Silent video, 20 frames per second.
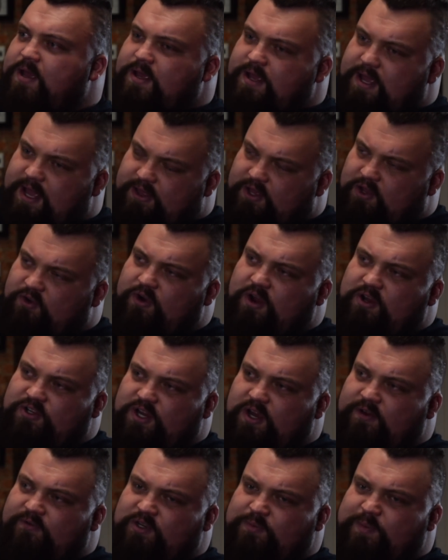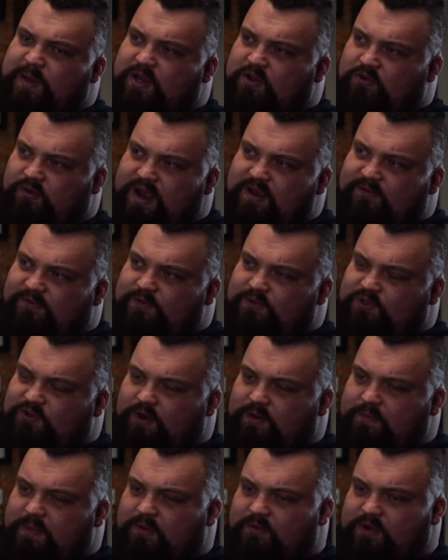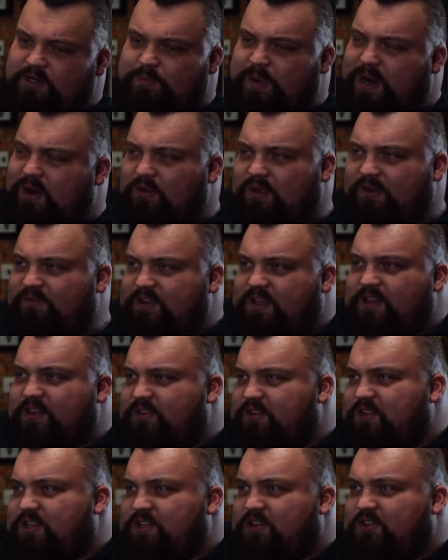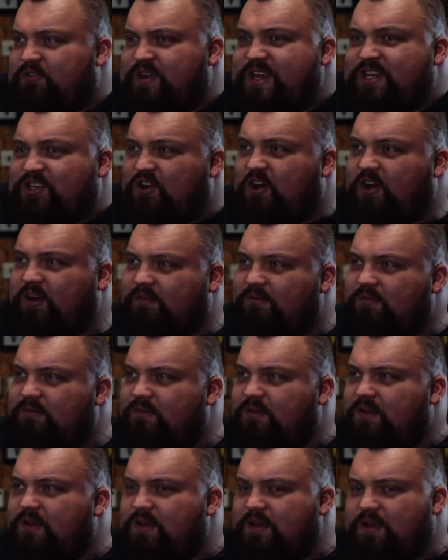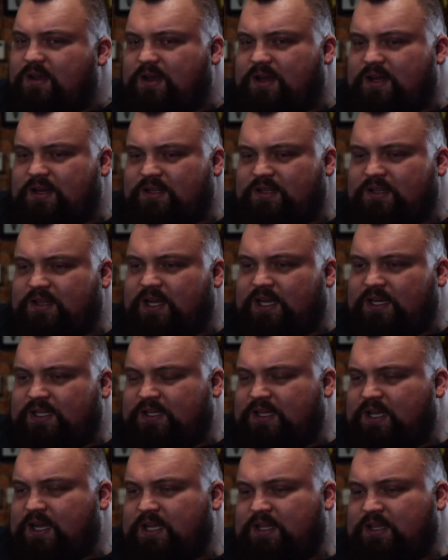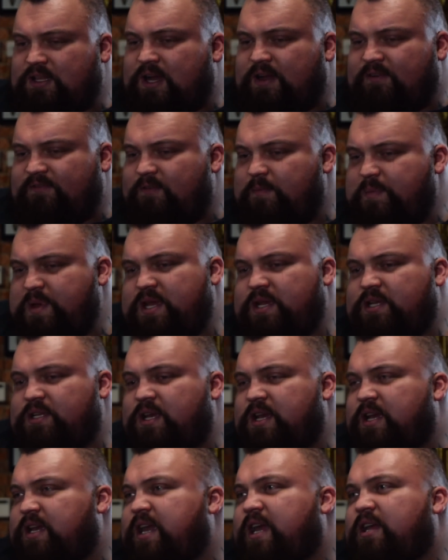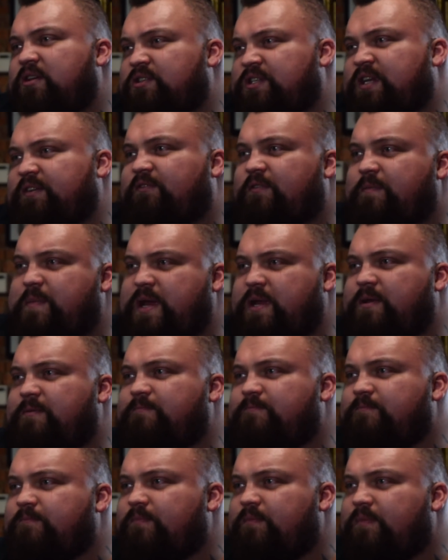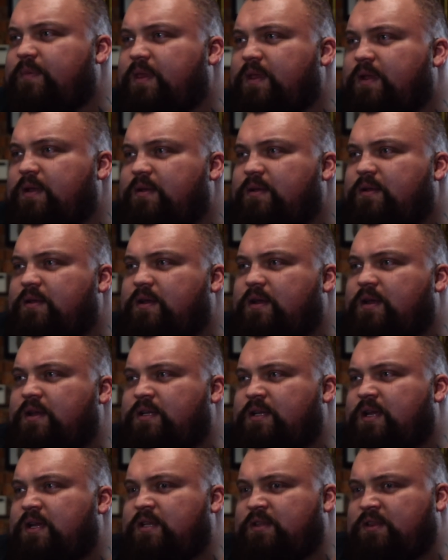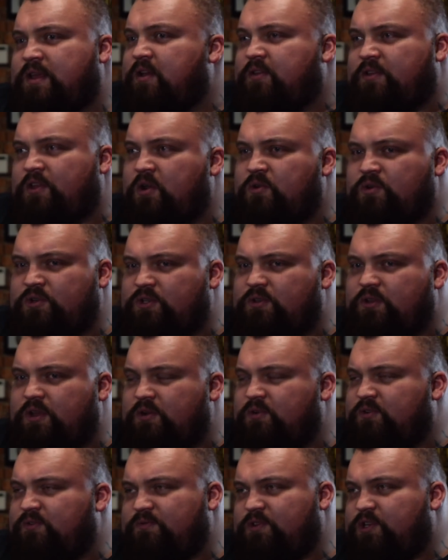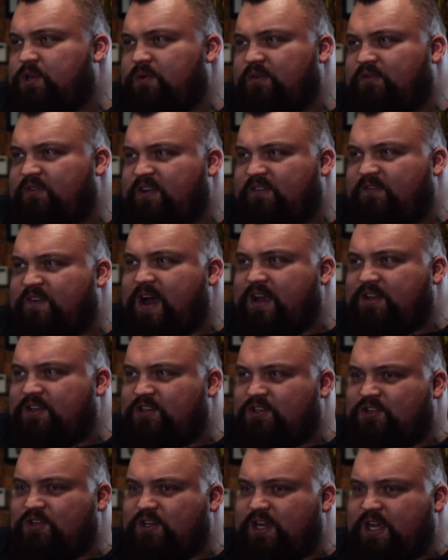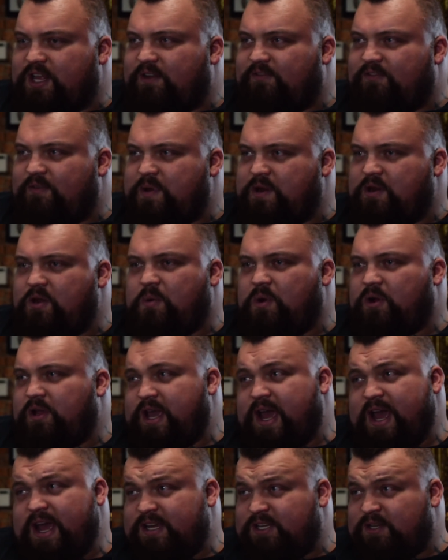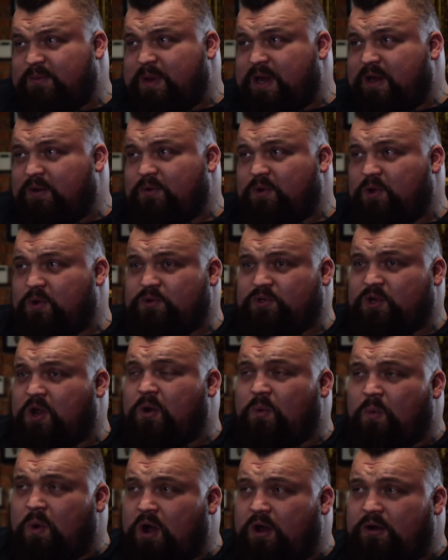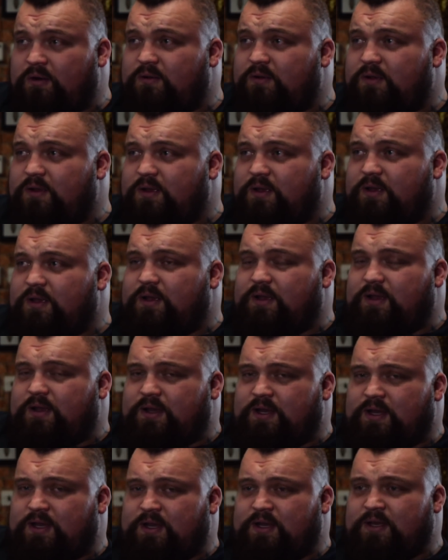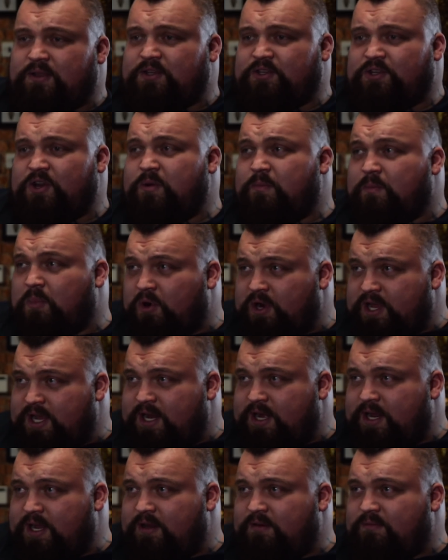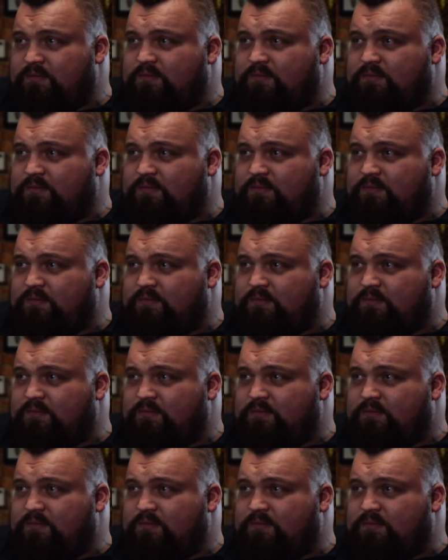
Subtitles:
The crossover has been great from strongman, whereas powerlifting, there is none. And that for me, it kills it for me. Those 2 or 3 factors just kill it for me. No one cares about who's got what. There's no money in it.